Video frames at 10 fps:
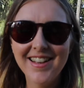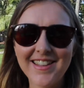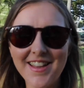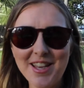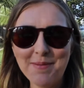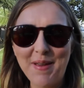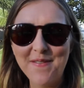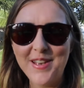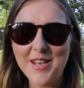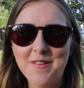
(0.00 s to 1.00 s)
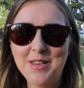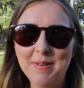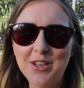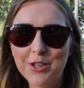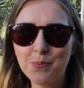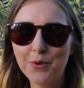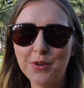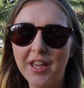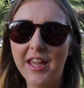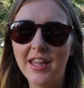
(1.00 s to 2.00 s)
I couldn't see that I wasn't in
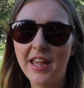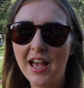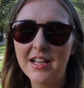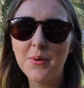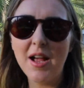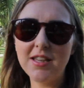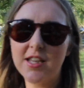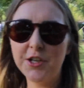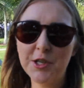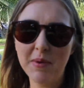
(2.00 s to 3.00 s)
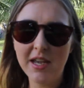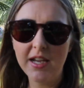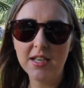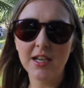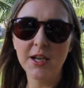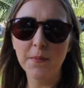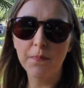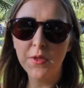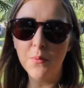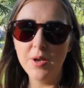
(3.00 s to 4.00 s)
focus. I probably
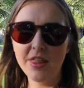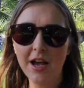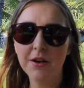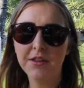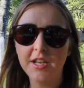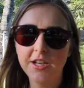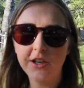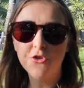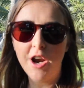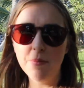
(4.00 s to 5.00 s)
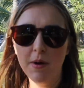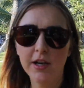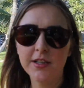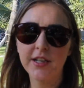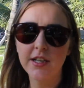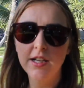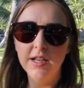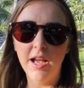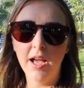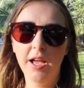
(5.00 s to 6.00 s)
didn't press the screen to make sure I was in focus, but I could
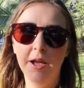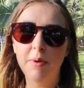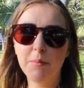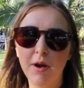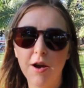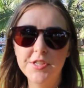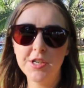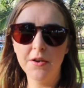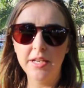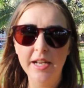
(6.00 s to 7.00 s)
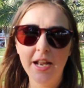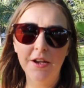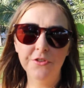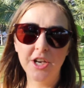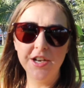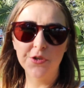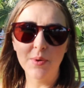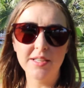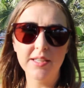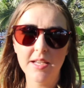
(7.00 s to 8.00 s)
see my face, so I presumed I was in focus, but
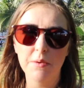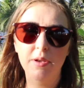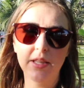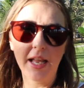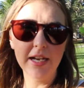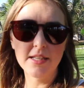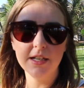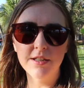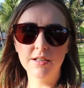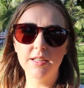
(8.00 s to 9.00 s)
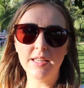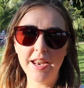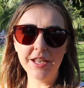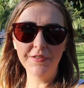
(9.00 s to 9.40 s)
actually the focus was on the trees behind me.